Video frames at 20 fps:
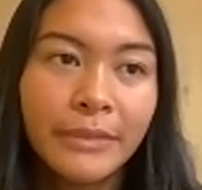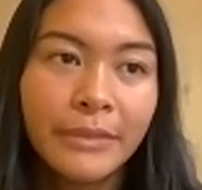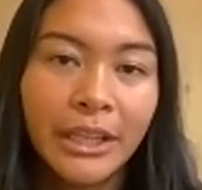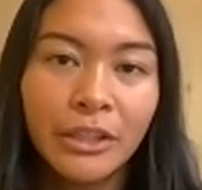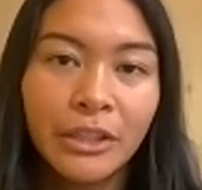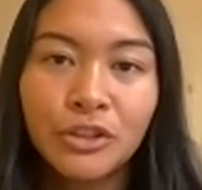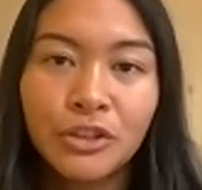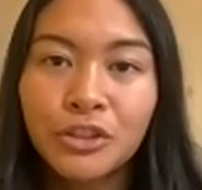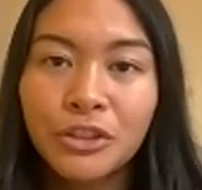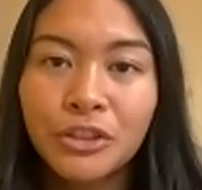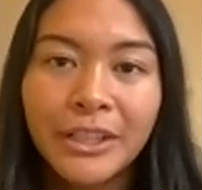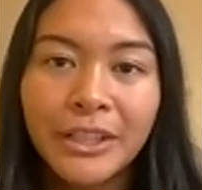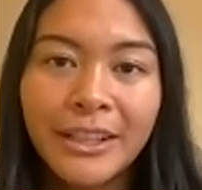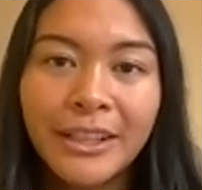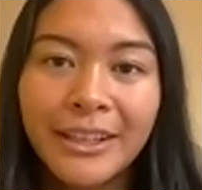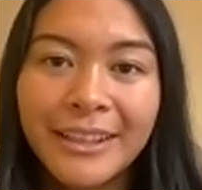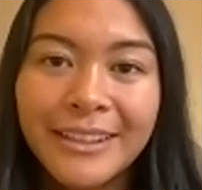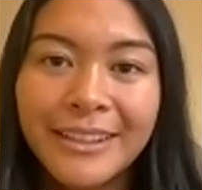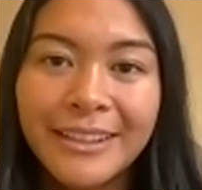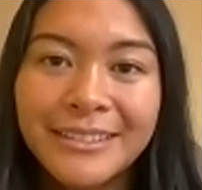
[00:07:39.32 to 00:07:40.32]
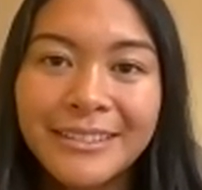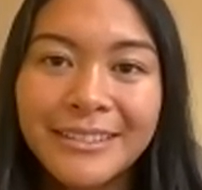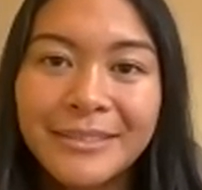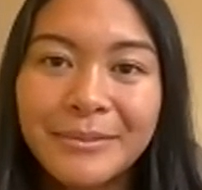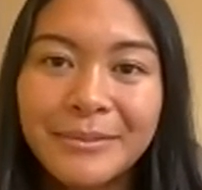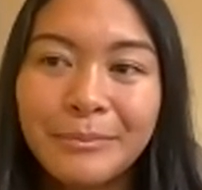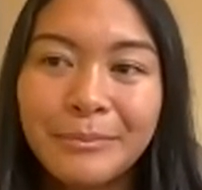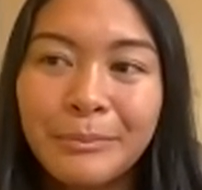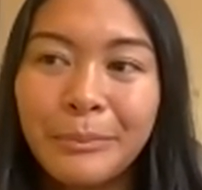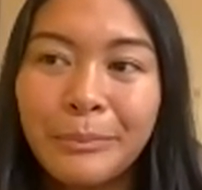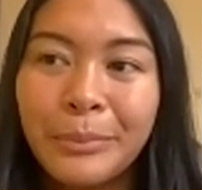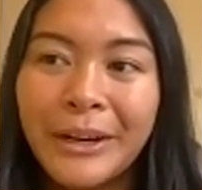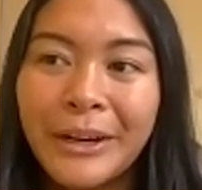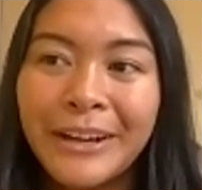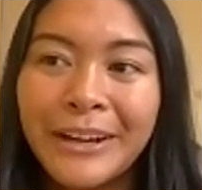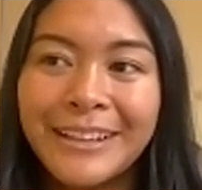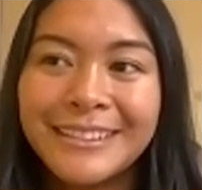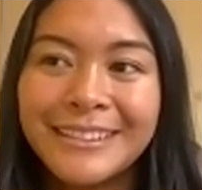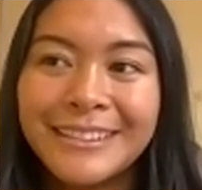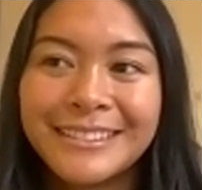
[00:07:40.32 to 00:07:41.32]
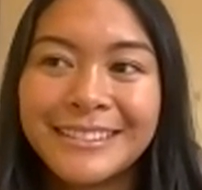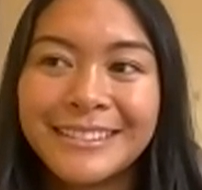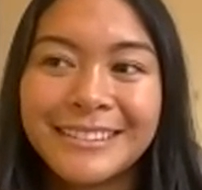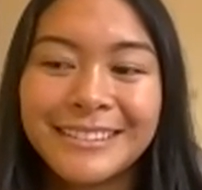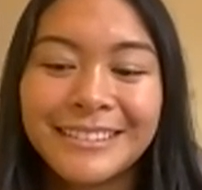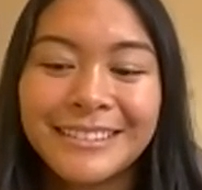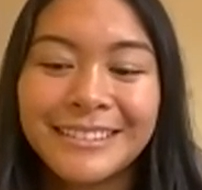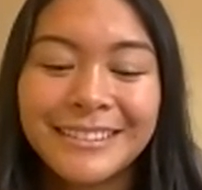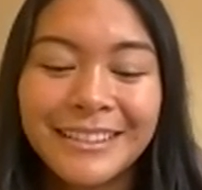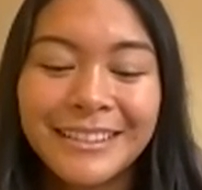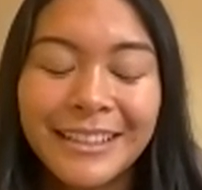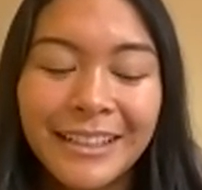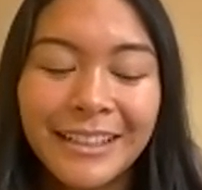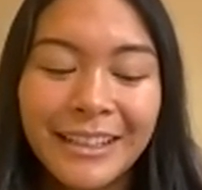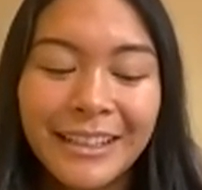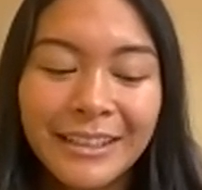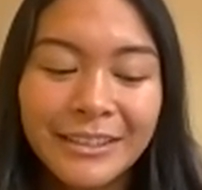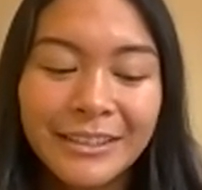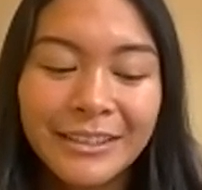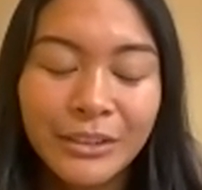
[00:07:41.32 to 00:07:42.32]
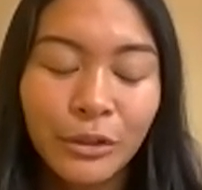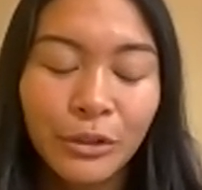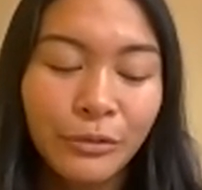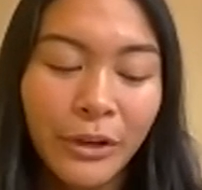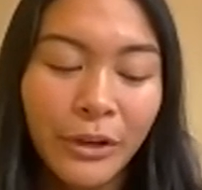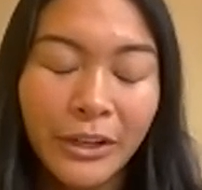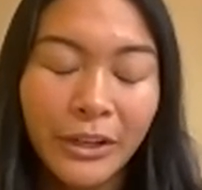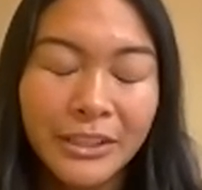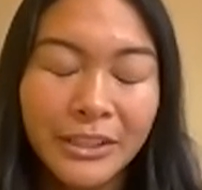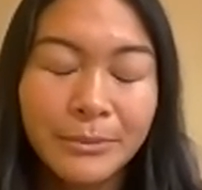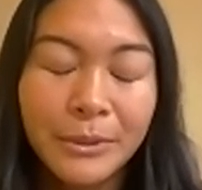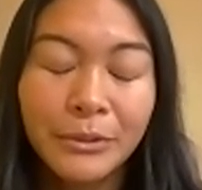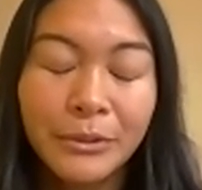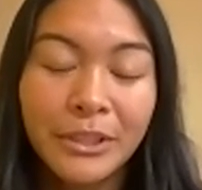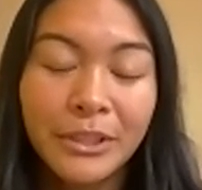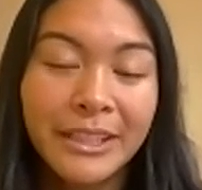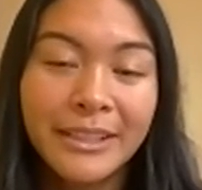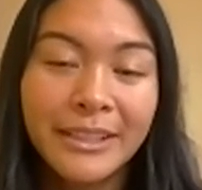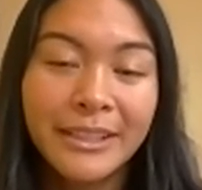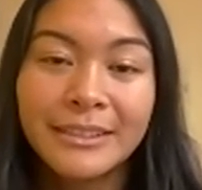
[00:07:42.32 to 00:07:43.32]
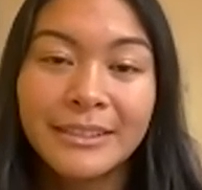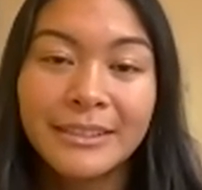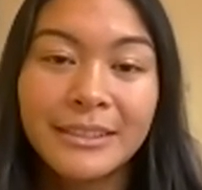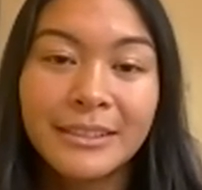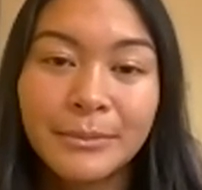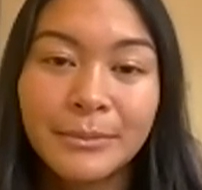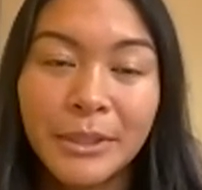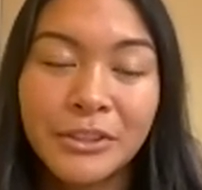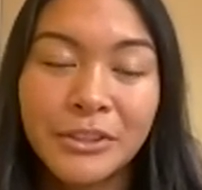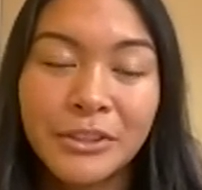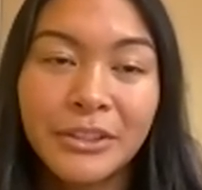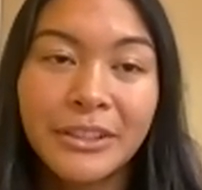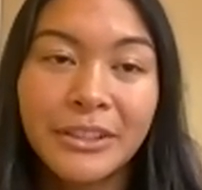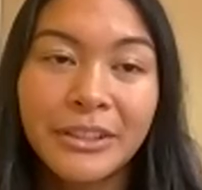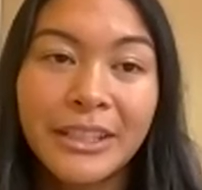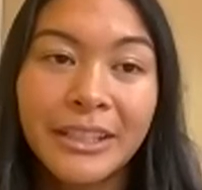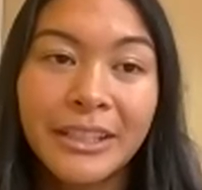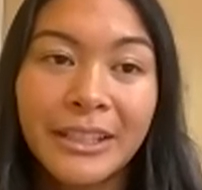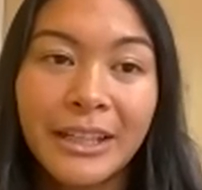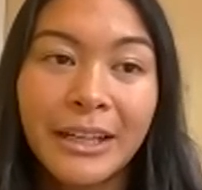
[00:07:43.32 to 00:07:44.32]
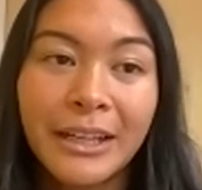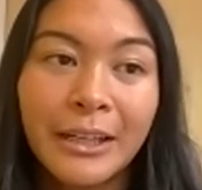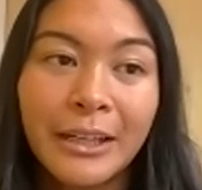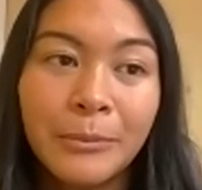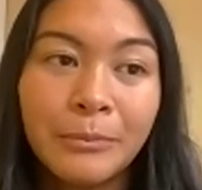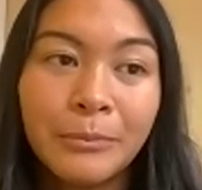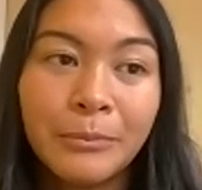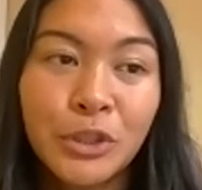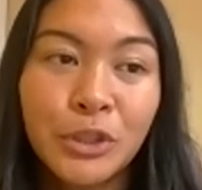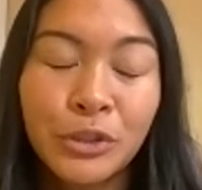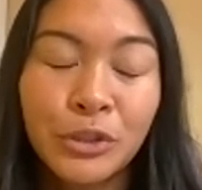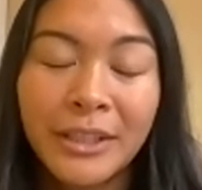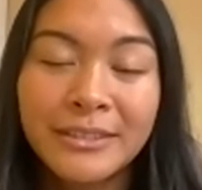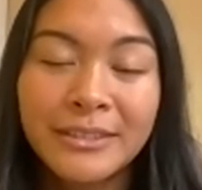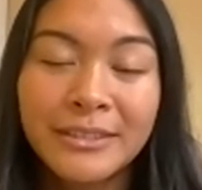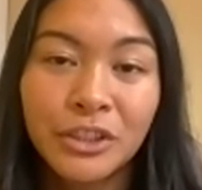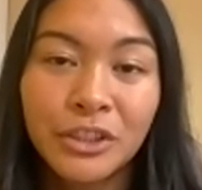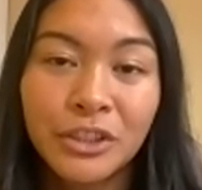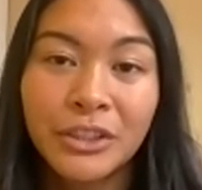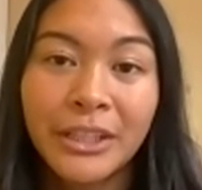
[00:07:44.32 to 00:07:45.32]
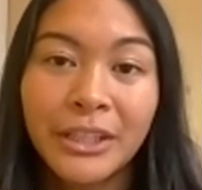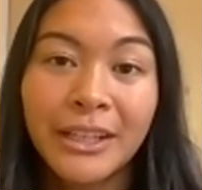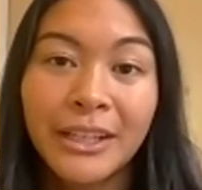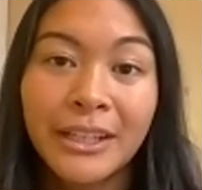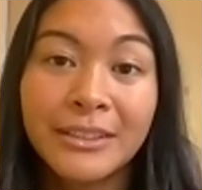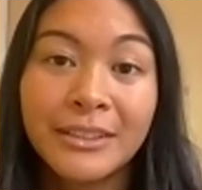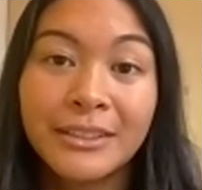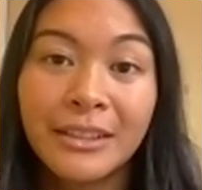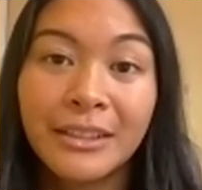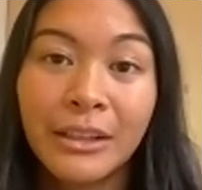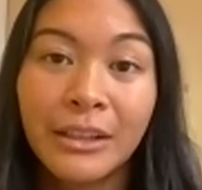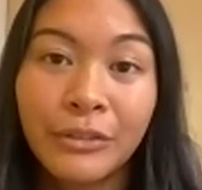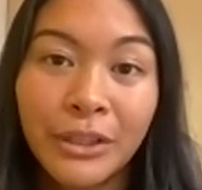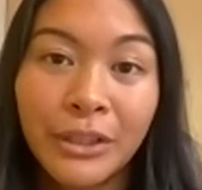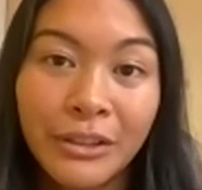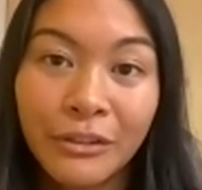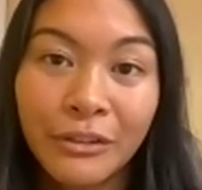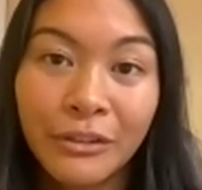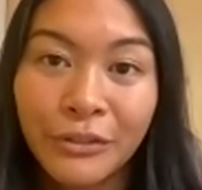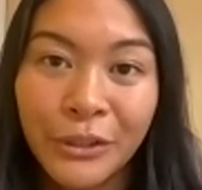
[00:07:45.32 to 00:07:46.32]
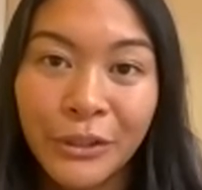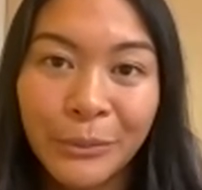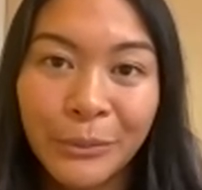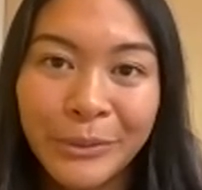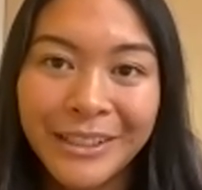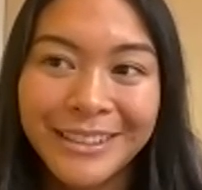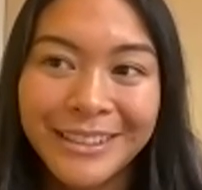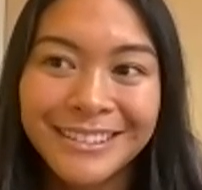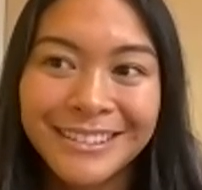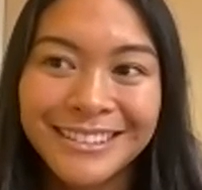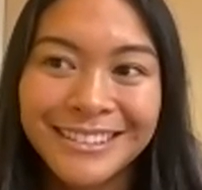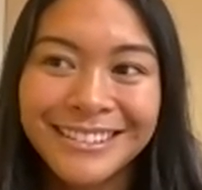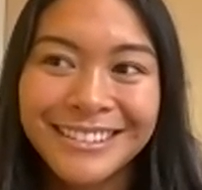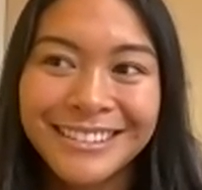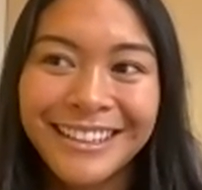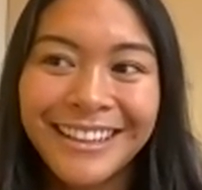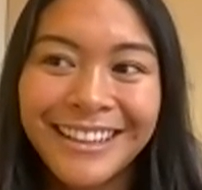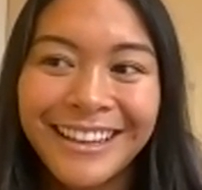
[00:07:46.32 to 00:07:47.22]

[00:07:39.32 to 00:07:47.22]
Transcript: intricate, but so far it's been really easy, especially transitioning into living in the Philippines.